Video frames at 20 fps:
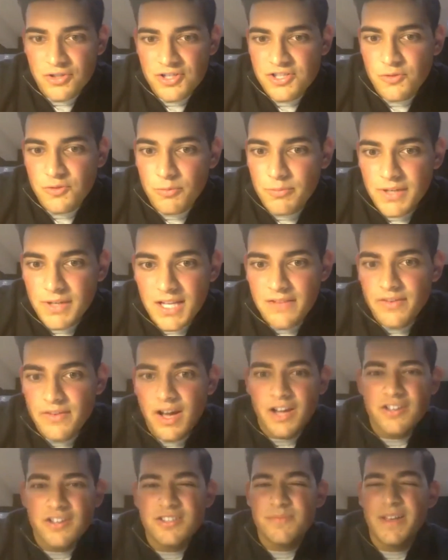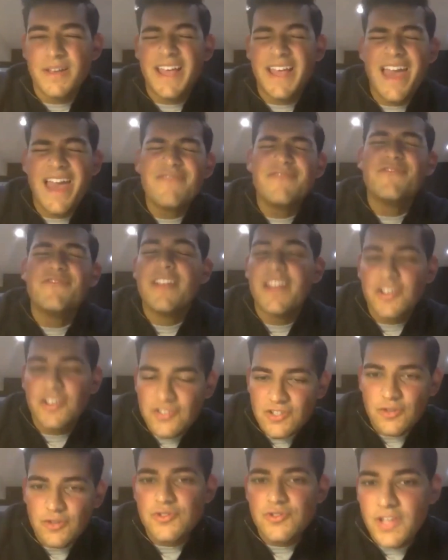Honestly, you wouldn't believe it. I used to make every
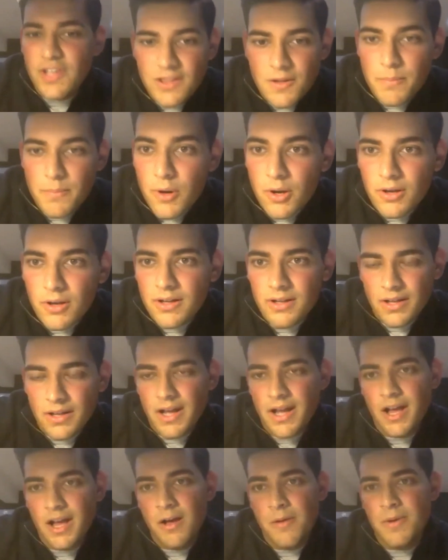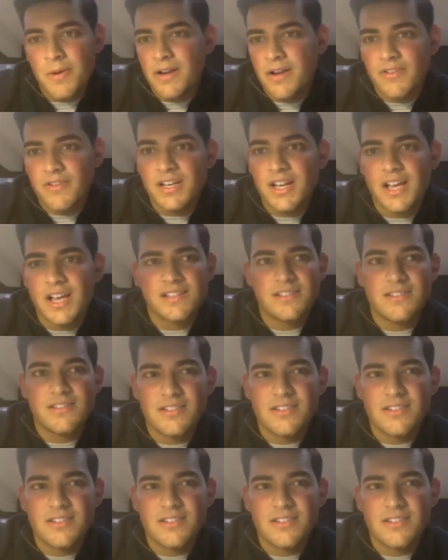excuse in the book, and I realised